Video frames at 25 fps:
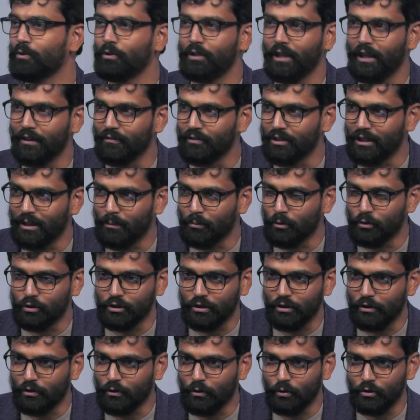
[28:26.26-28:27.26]
have an
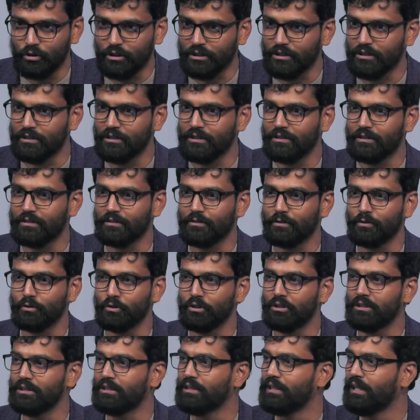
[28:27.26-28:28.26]
emotional quotient,
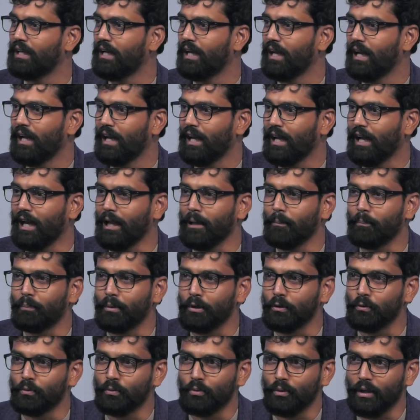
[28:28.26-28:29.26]
could help
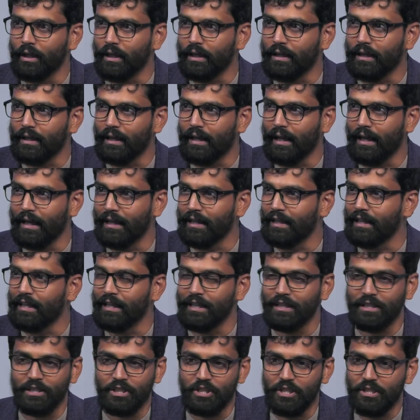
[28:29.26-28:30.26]
you like
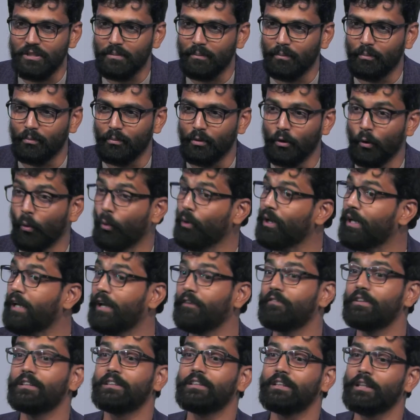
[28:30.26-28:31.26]
engage, knowing
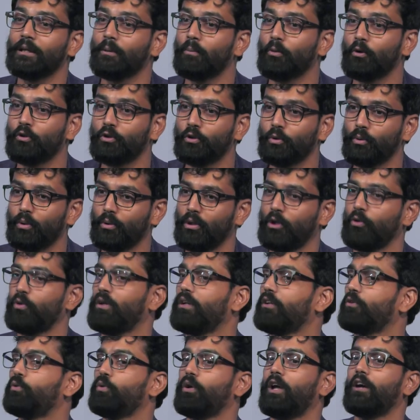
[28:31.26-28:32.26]
everything about you,
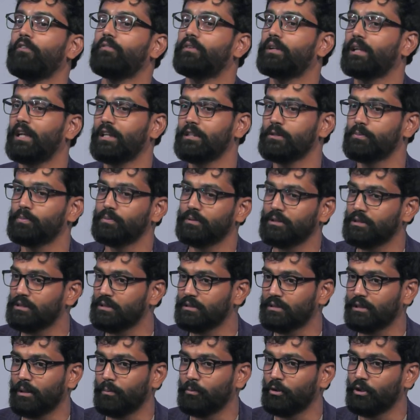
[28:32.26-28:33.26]
could have transparent
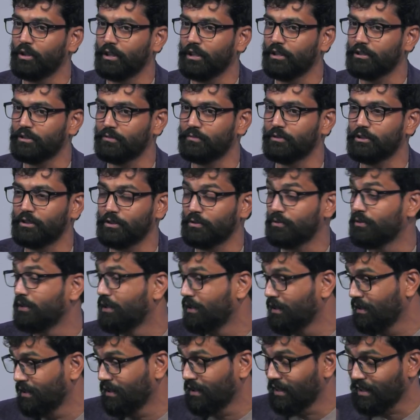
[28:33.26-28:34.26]
communication with you.
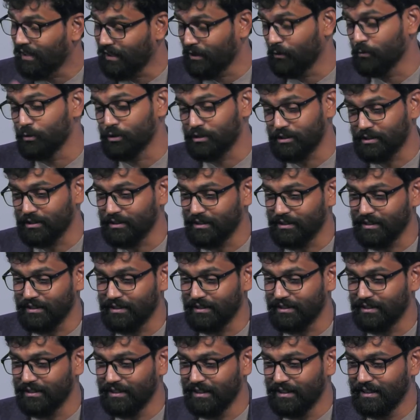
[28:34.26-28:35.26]
And I was
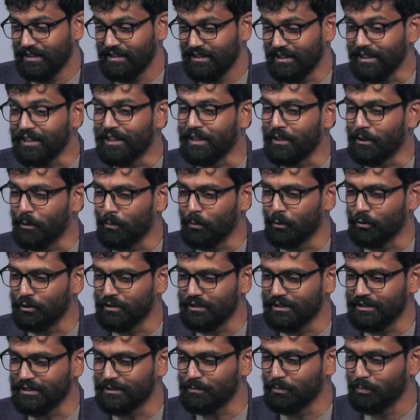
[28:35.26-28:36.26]
thinking about
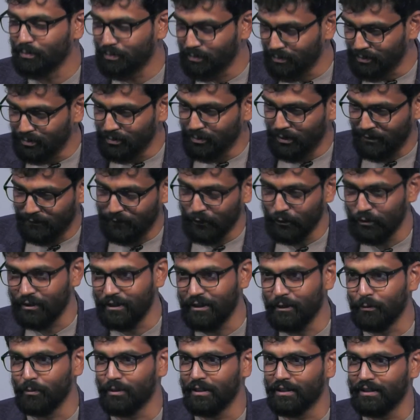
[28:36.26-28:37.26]
this before the
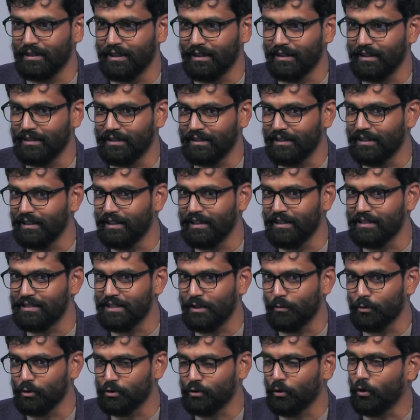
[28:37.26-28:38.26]
event, and I realized I
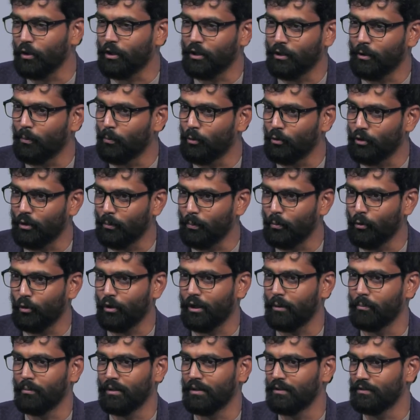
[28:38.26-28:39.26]
was talking about a
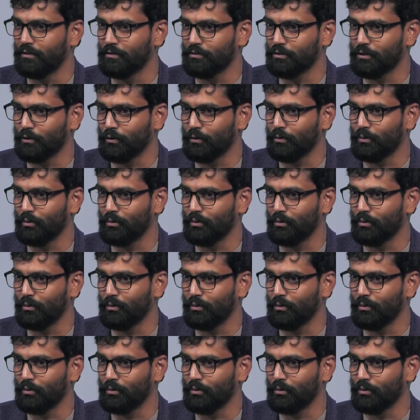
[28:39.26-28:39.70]
Pokemon. So